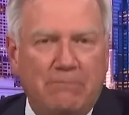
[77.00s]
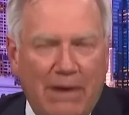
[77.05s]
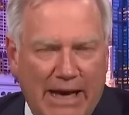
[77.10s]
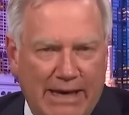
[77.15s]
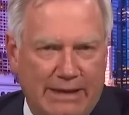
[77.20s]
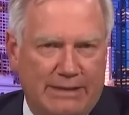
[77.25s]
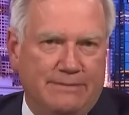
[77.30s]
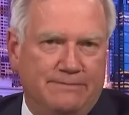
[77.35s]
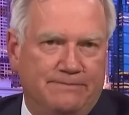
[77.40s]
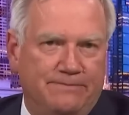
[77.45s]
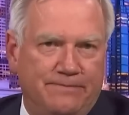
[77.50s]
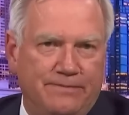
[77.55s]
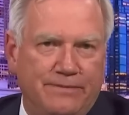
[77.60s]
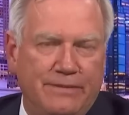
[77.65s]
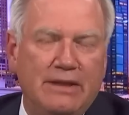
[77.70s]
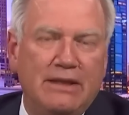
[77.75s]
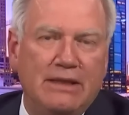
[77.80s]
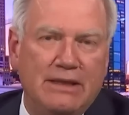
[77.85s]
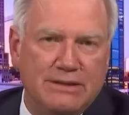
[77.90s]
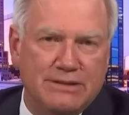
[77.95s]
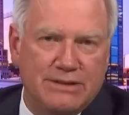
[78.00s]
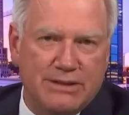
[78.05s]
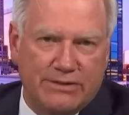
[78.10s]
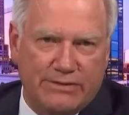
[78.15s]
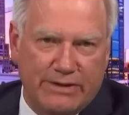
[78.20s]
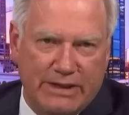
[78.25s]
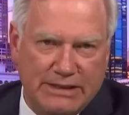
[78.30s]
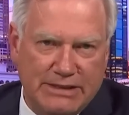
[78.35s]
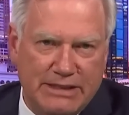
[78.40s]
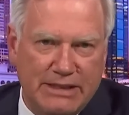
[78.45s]
But here's the
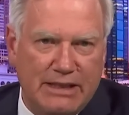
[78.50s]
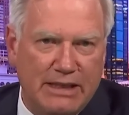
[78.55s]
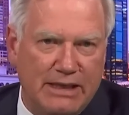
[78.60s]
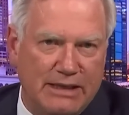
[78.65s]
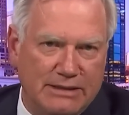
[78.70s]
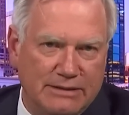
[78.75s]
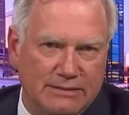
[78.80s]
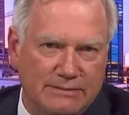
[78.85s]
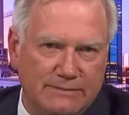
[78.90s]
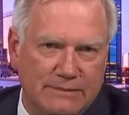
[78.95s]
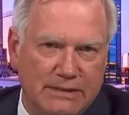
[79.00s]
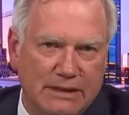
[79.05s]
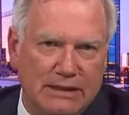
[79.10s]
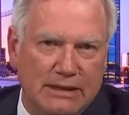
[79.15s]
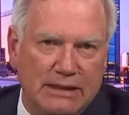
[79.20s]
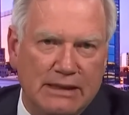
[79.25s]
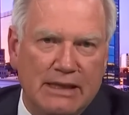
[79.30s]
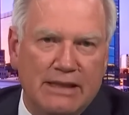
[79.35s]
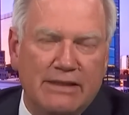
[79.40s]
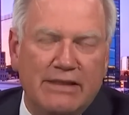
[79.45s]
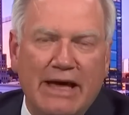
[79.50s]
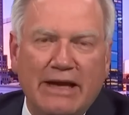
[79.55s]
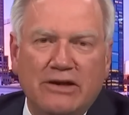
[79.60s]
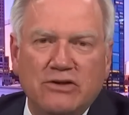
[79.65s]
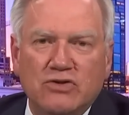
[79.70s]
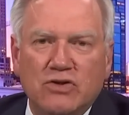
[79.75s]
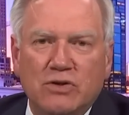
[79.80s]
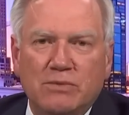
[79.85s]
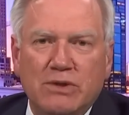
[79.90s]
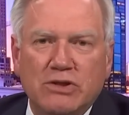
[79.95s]
crazy thing. That
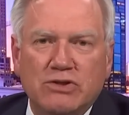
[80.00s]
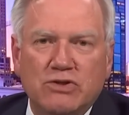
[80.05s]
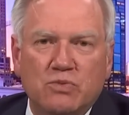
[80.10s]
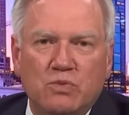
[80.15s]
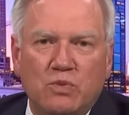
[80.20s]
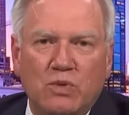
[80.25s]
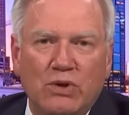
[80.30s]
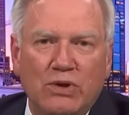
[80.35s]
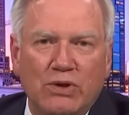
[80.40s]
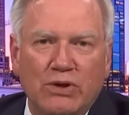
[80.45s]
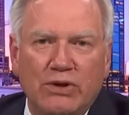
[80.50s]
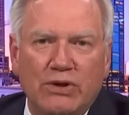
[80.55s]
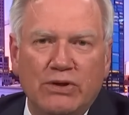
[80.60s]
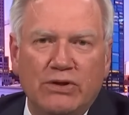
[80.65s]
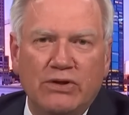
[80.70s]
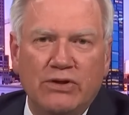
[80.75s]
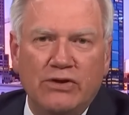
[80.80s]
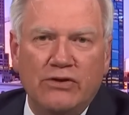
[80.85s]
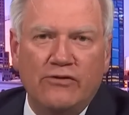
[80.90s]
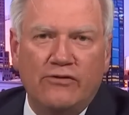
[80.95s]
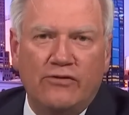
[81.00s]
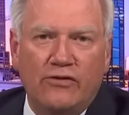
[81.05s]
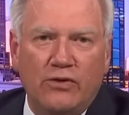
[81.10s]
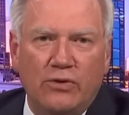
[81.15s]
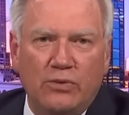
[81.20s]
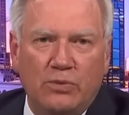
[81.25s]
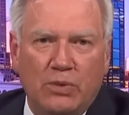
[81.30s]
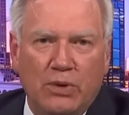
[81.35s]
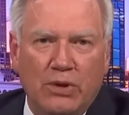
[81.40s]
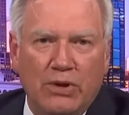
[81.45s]
is almost word
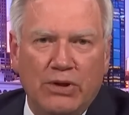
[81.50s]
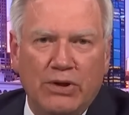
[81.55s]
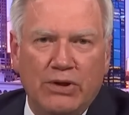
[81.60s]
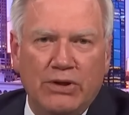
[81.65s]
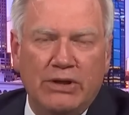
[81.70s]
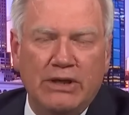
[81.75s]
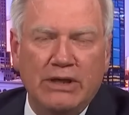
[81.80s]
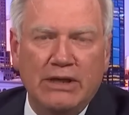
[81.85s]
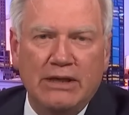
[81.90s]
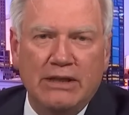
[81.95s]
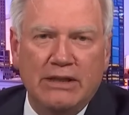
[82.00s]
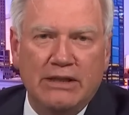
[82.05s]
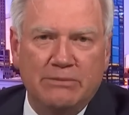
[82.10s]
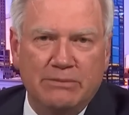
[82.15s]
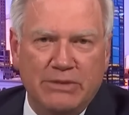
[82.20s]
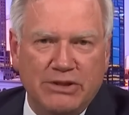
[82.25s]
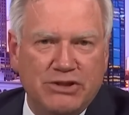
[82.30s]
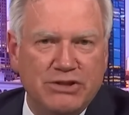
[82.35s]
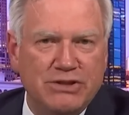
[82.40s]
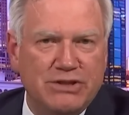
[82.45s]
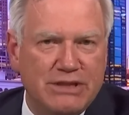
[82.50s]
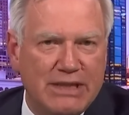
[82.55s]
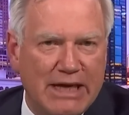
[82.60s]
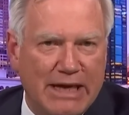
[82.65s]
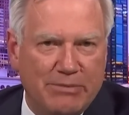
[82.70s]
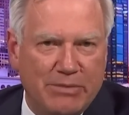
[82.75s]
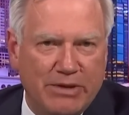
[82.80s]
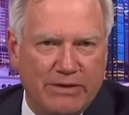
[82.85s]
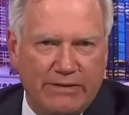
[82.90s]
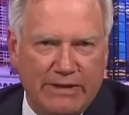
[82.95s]
for word the mission
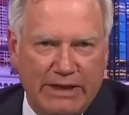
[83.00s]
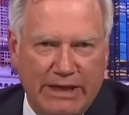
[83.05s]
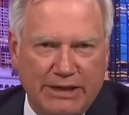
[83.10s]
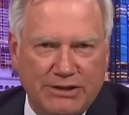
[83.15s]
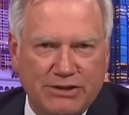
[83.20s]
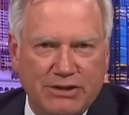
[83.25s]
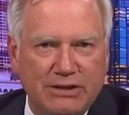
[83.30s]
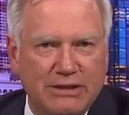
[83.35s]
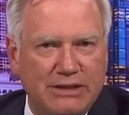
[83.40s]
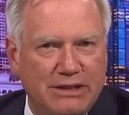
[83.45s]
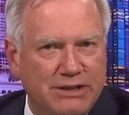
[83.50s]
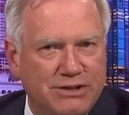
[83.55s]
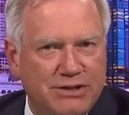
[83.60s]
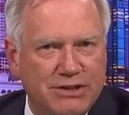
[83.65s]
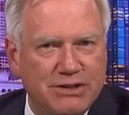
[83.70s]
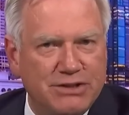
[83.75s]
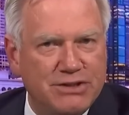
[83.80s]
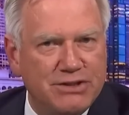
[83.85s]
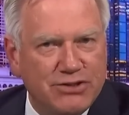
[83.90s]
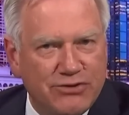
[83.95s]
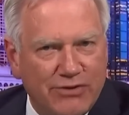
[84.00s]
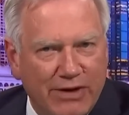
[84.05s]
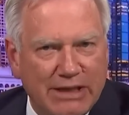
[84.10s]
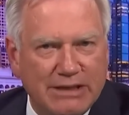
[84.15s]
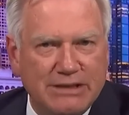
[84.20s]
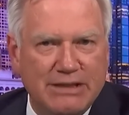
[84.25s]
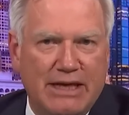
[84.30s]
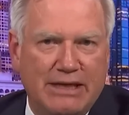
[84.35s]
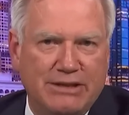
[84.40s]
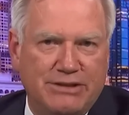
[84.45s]
statement of the National Indigenous
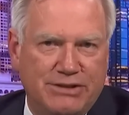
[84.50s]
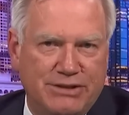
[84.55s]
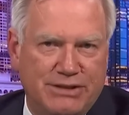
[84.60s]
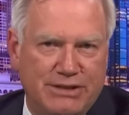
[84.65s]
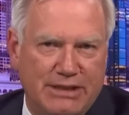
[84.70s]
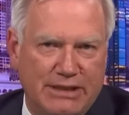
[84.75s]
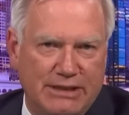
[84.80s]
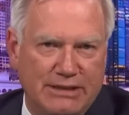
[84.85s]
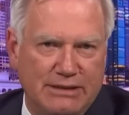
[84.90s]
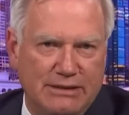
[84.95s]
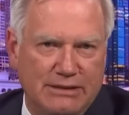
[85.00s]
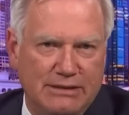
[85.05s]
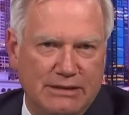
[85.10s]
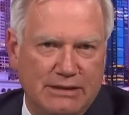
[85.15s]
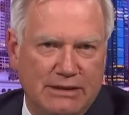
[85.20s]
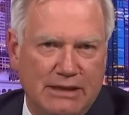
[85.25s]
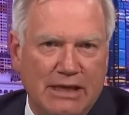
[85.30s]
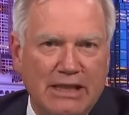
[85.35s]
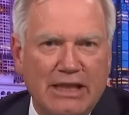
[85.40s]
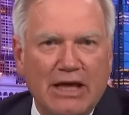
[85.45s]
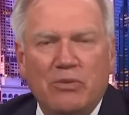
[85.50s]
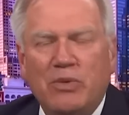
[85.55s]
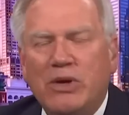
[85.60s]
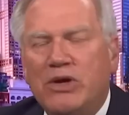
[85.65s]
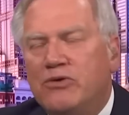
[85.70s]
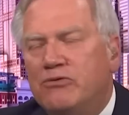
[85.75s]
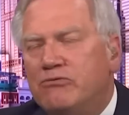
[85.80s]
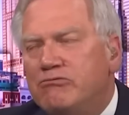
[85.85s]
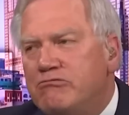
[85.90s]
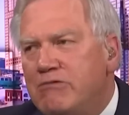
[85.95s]
Australians Agency that
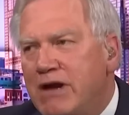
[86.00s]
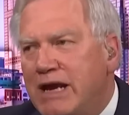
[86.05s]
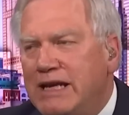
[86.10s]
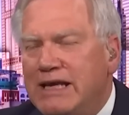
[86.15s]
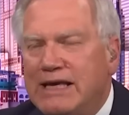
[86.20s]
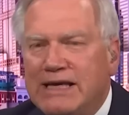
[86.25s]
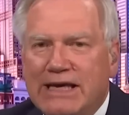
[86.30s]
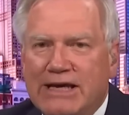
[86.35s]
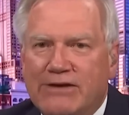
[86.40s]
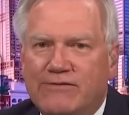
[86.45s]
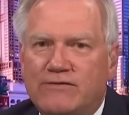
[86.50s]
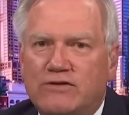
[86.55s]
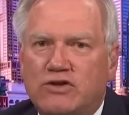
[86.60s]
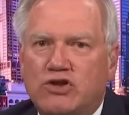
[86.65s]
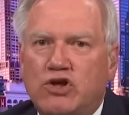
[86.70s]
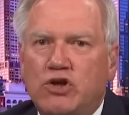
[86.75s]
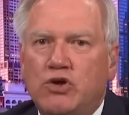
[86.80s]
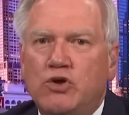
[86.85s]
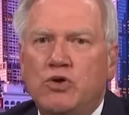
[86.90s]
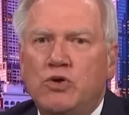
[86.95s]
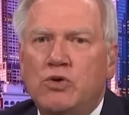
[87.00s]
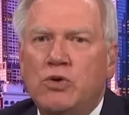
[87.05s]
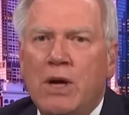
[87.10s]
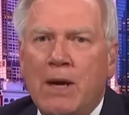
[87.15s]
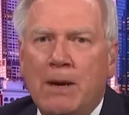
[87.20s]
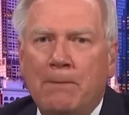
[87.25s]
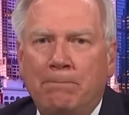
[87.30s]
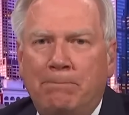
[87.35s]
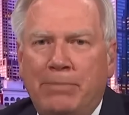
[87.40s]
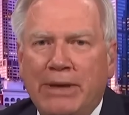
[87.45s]
we already give $2
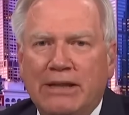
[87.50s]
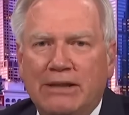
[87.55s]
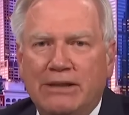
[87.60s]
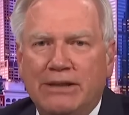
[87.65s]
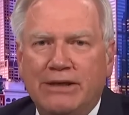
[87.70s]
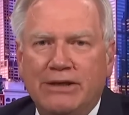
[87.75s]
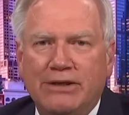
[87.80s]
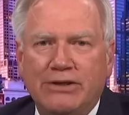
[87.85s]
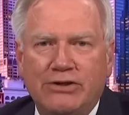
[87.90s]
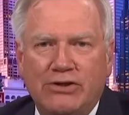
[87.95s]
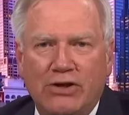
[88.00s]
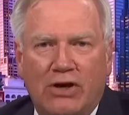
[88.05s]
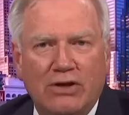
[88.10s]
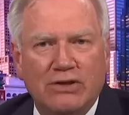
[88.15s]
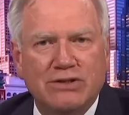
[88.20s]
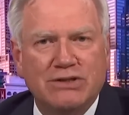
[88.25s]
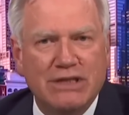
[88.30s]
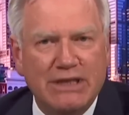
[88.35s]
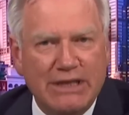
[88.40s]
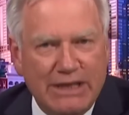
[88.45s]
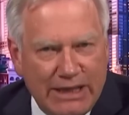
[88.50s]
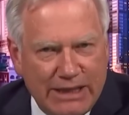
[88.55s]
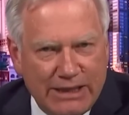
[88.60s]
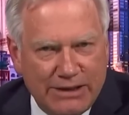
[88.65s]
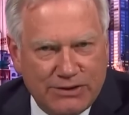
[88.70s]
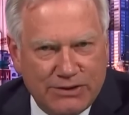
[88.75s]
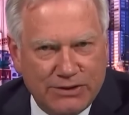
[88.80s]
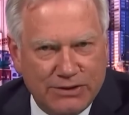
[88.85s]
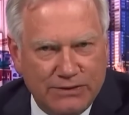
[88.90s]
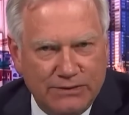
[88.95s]
billion a
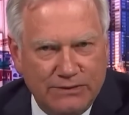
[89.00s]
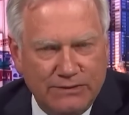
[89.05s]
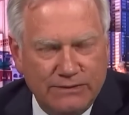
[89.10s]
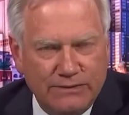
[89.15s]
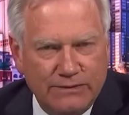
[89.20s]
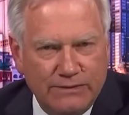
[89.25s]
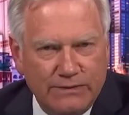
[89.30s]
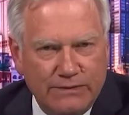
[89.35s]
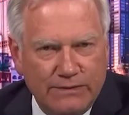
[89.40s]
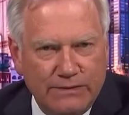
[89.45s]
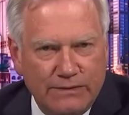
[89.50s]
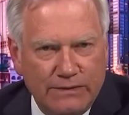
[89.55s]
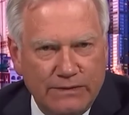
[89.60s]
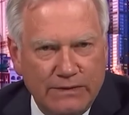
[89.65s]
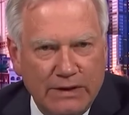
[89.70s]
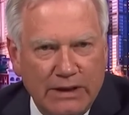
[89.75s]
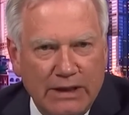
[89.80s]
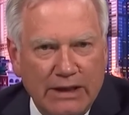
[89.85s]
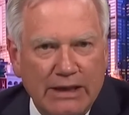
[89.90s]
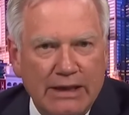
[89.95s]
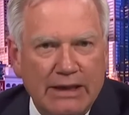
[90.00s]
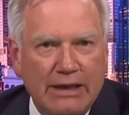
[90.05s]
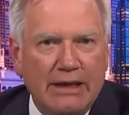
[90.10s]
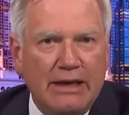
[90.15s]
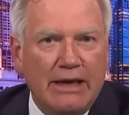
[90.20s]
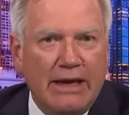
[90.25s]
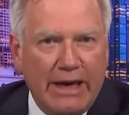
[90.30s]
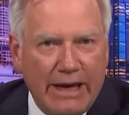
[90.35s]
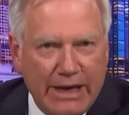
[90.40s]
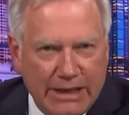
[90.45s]
year to.
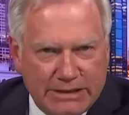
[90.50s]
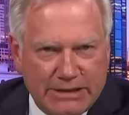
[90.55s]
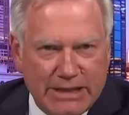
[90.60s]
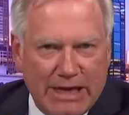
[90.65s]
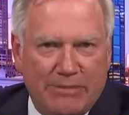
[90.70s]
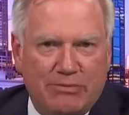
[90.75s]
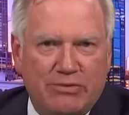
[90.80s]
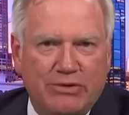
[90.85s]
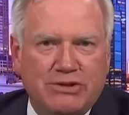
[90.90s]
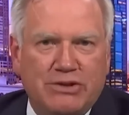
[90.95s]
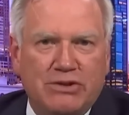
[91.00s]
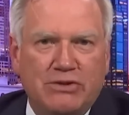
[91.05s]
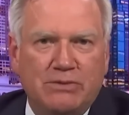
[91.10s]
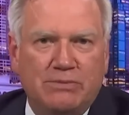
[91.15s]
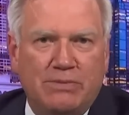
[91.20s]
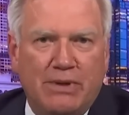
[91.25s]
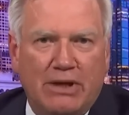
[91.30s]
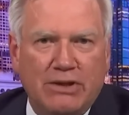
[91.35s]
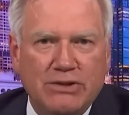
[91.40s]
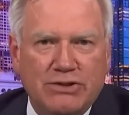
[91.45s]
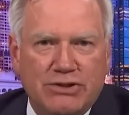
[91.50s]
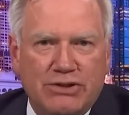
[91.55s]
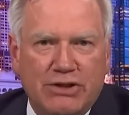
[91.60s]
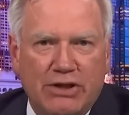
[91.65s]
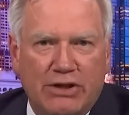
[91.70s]
Its Aboriginal boss,